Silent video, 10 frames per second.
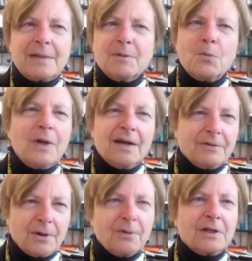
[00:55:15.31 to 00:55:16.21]
I mean, we have
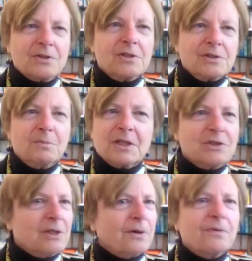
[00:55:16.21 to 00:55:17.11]
our own issues in
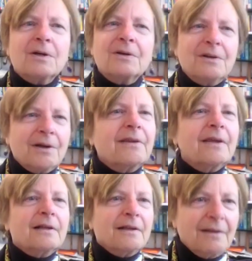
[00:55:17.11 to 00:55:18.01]
Minnesota. They're
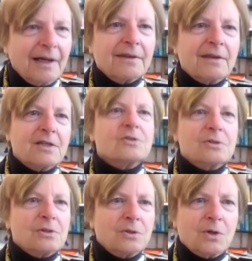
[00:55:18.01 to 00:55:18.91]
nothing like the
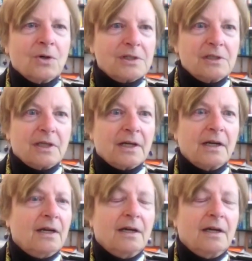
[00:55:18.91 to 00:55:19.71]
issues in New York City.